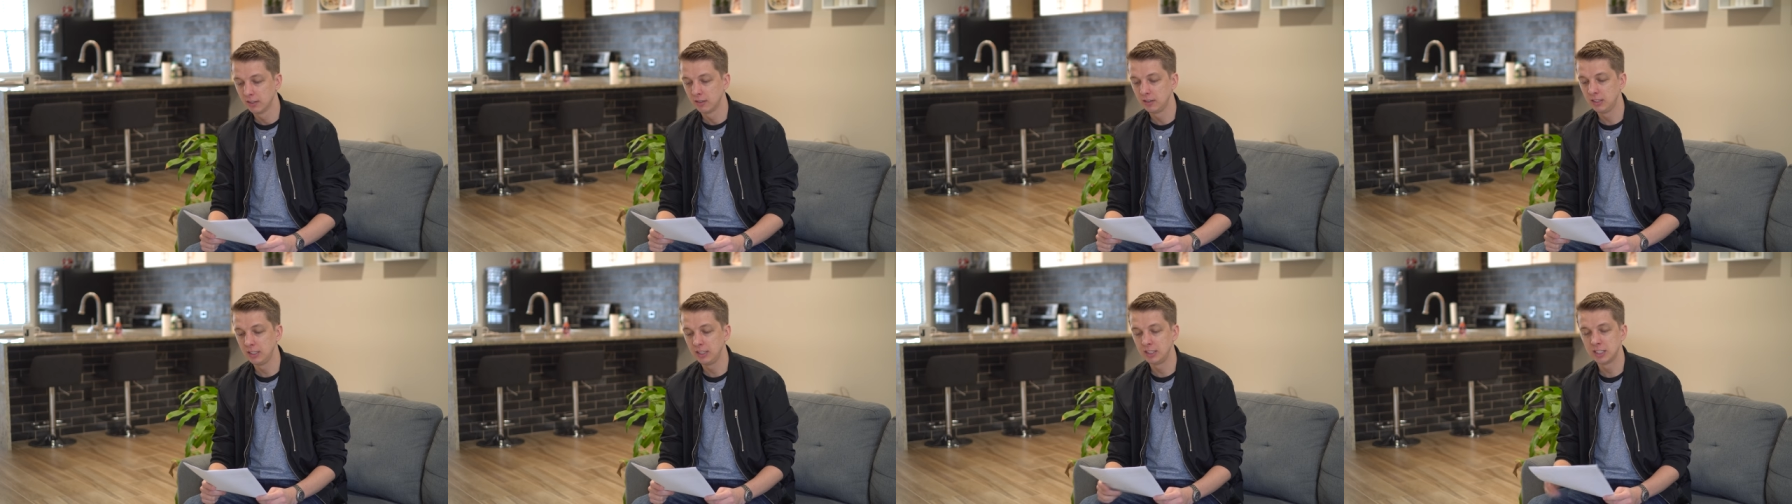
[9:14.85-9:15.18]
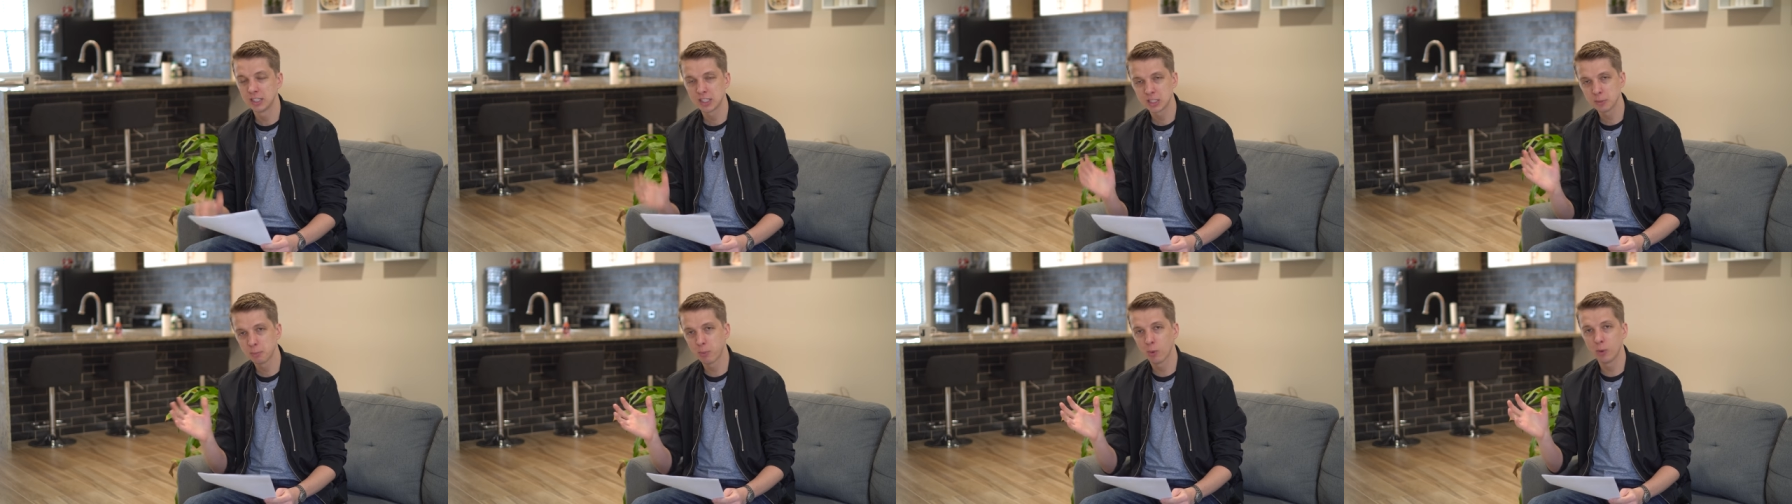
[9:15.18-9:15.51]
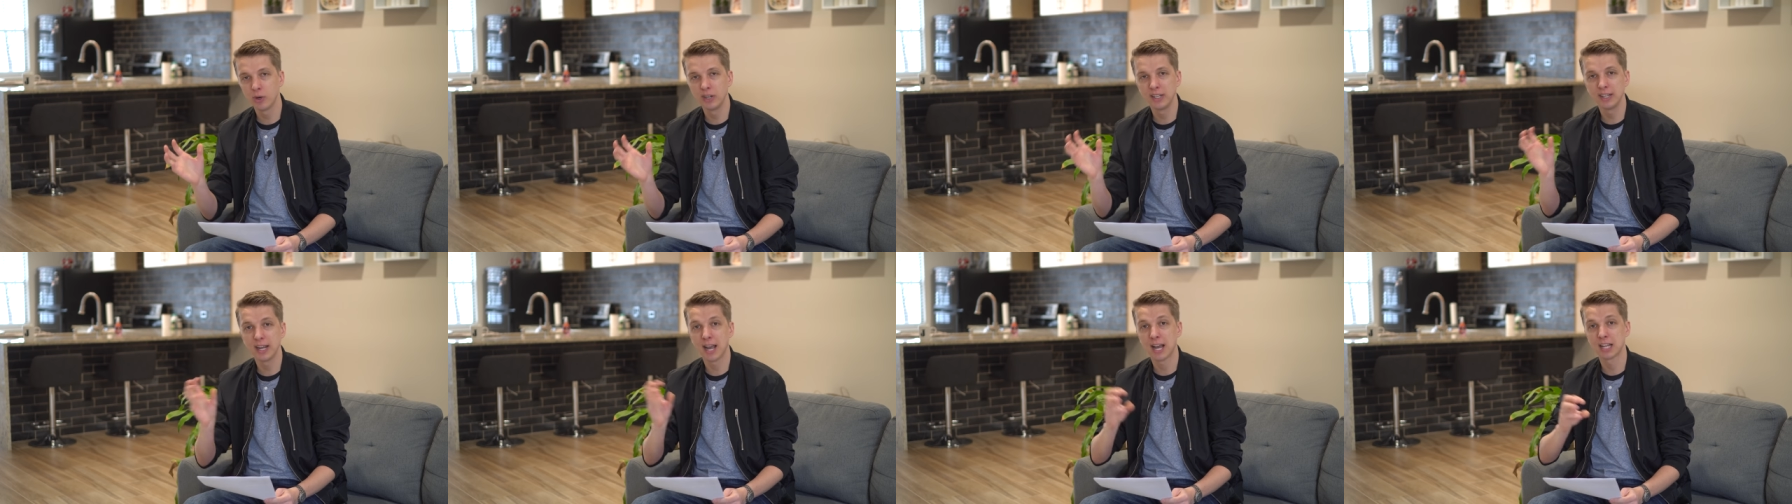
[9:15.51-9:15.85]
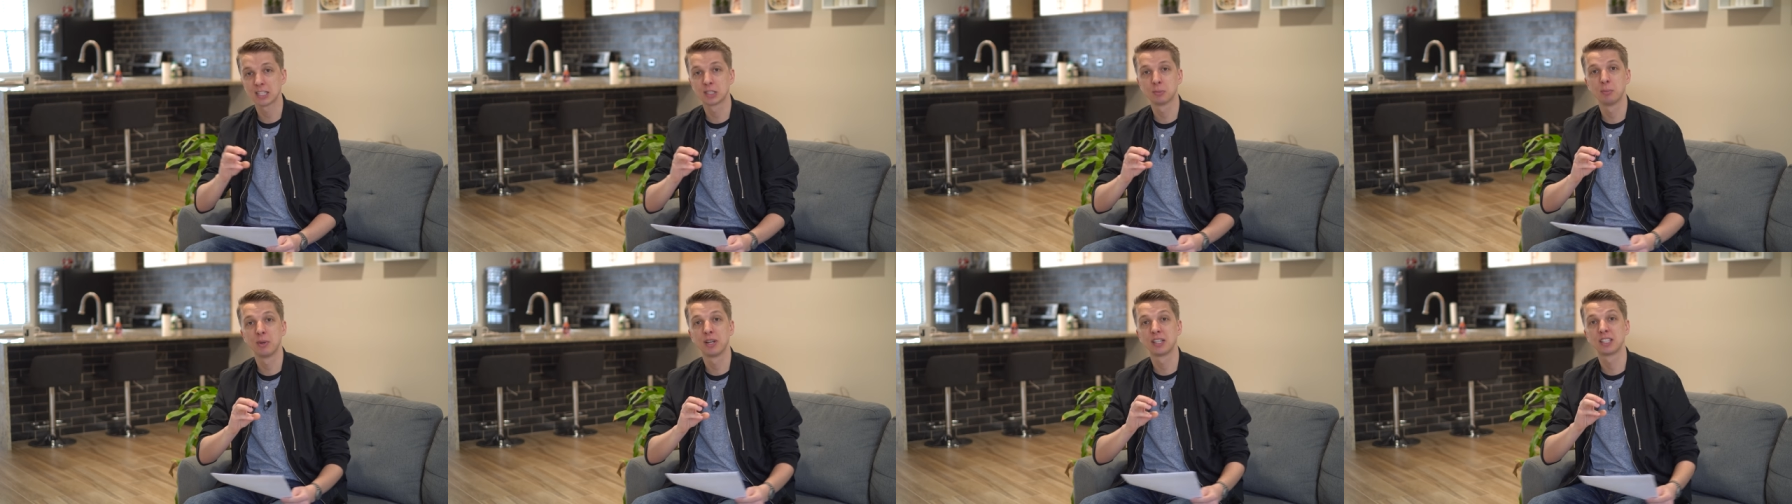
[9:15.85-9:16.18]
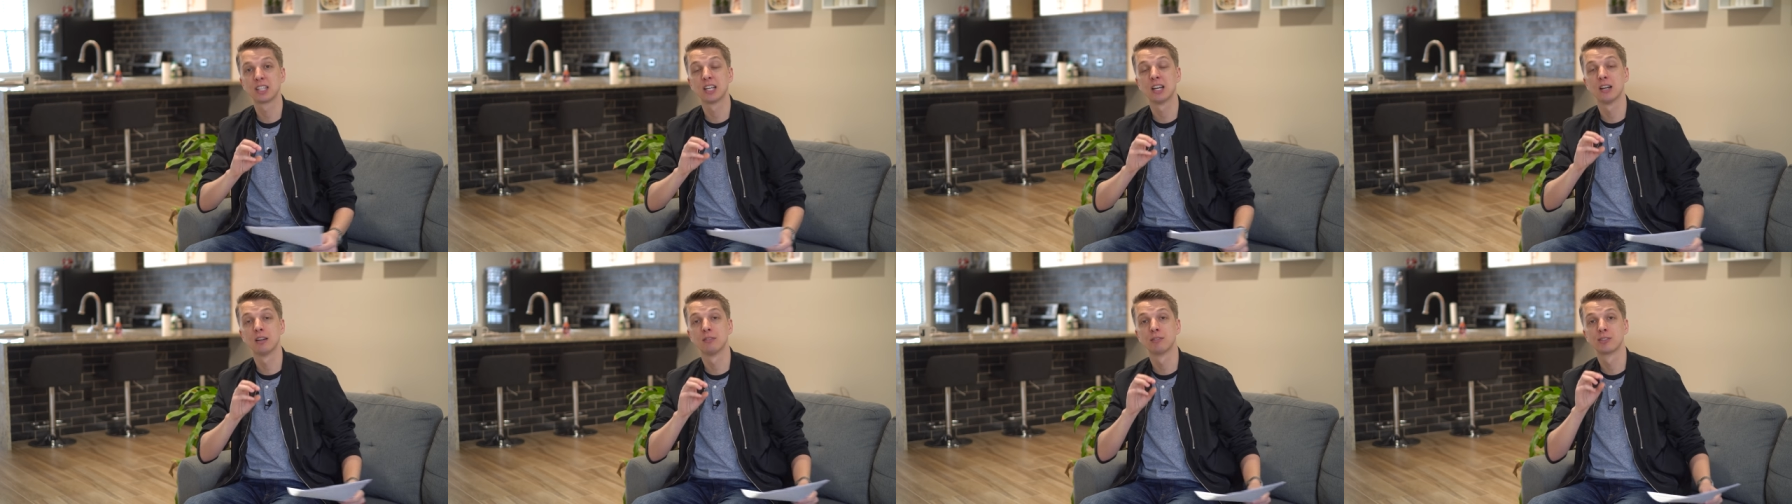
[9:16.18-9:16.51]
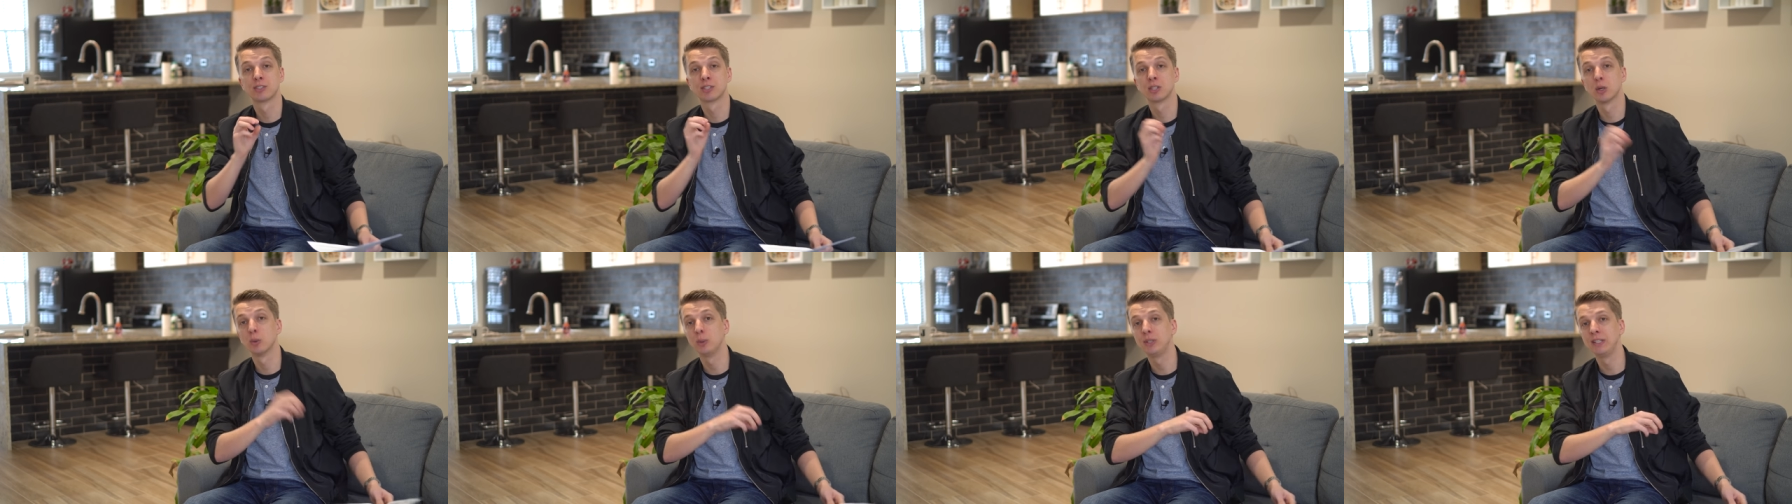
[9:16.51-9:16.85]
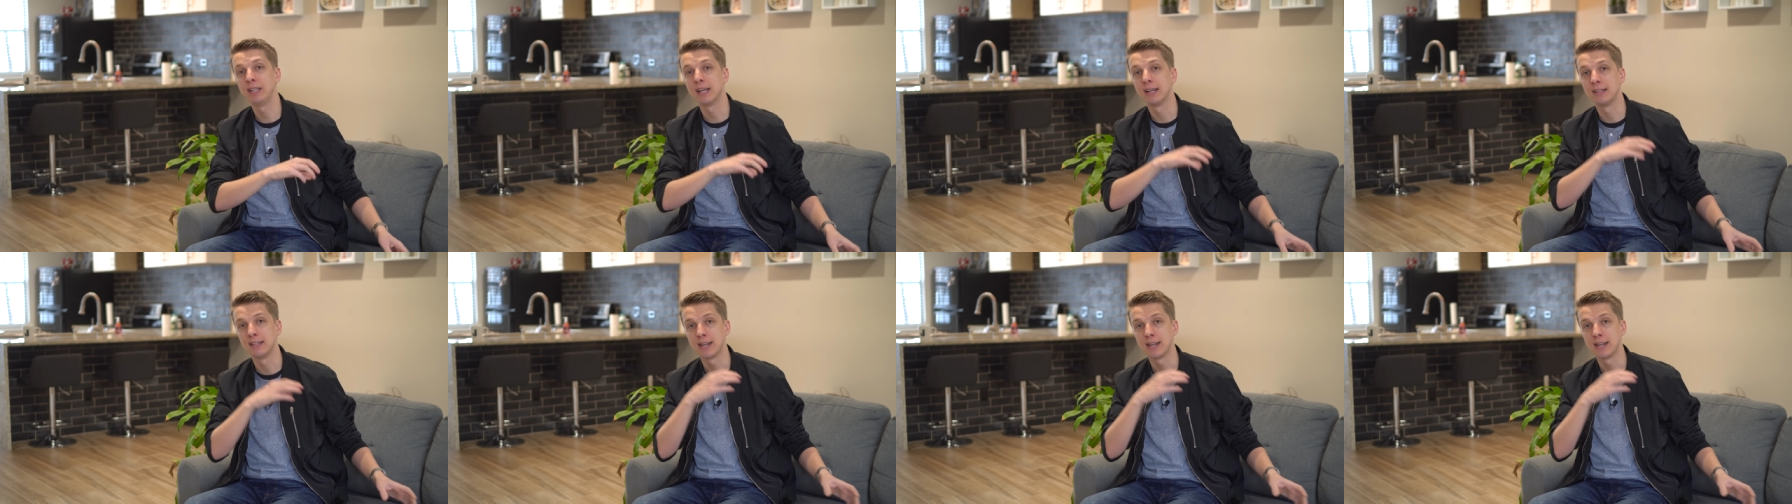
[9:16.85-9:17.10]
The disappointing aspect of Sony